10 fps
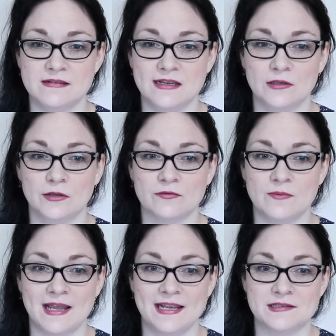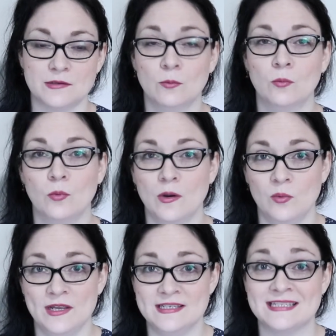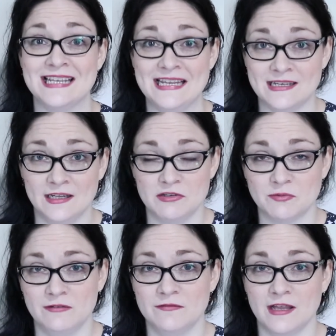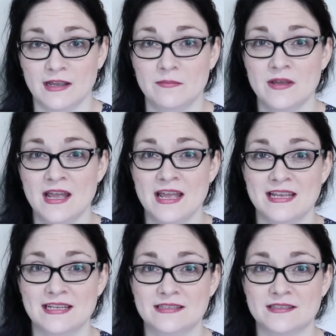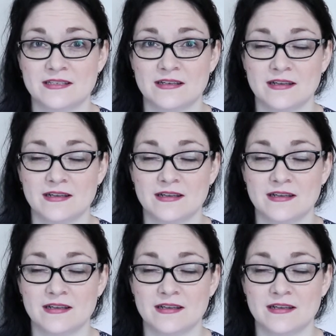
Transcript: in a lot of ways, or what we seek in a twin flame is